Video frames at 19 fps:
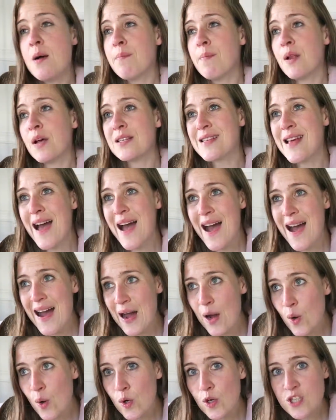plus
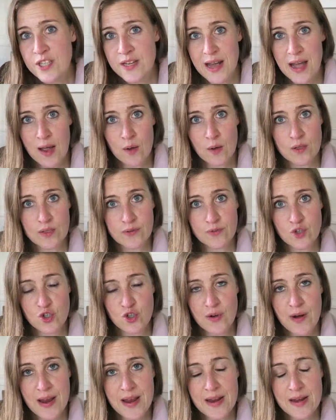hours and hours of
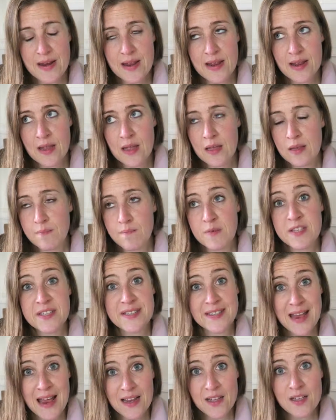training,
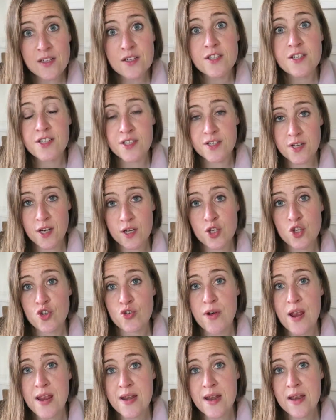second to none
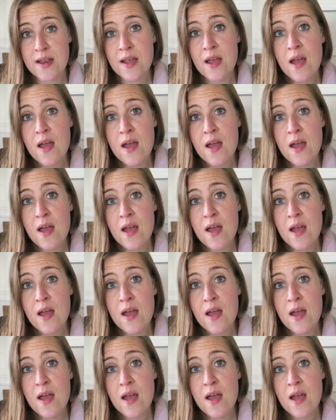training.